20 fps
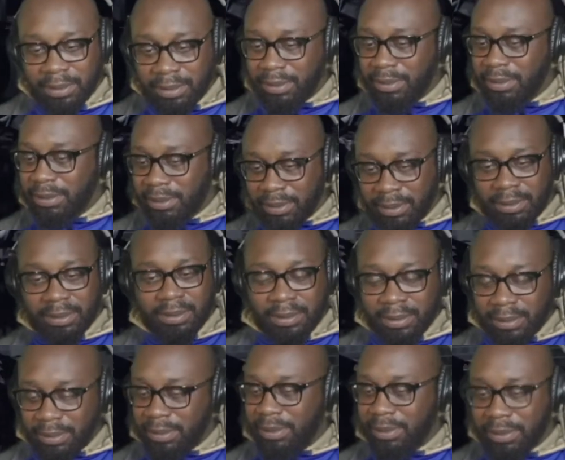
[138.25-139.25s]
Get my
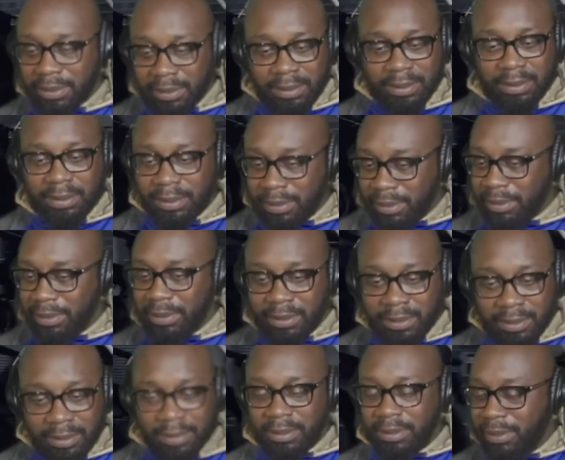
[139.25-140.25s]
people out of famine, gee, I'm
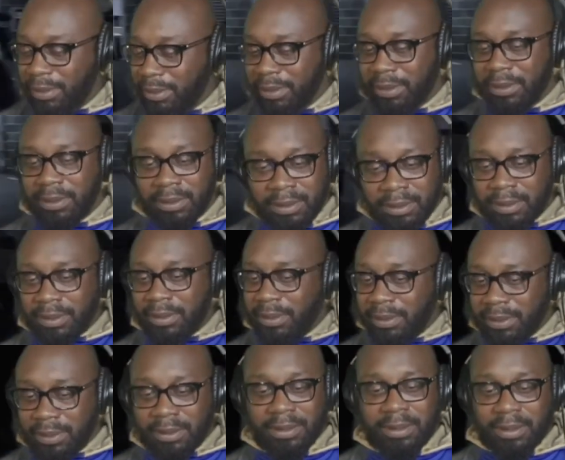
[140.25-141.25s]
hungry, I'm a
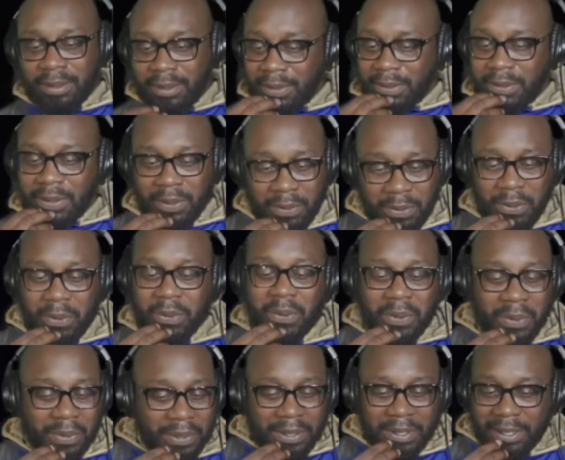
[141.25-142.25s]
starver. It's been like
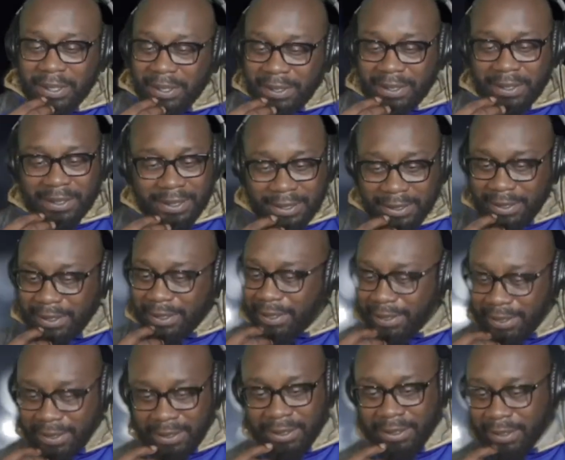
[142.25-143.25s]
4 years since I see my
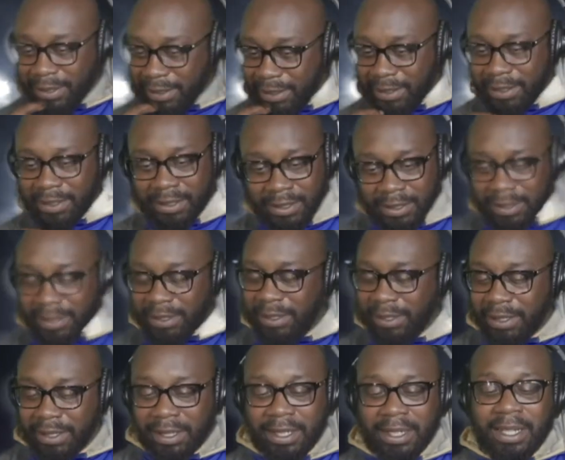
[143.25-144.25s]
nigga Slava. I
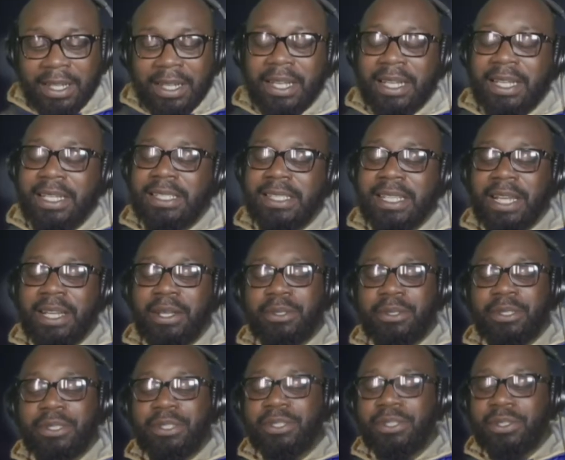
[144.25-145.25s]
rap. He said he
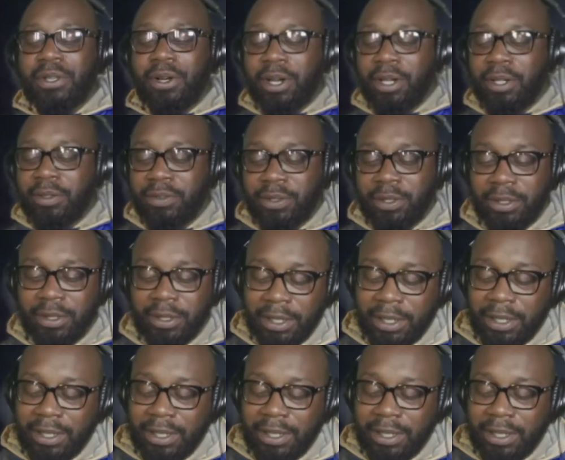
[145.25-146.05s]
a starver.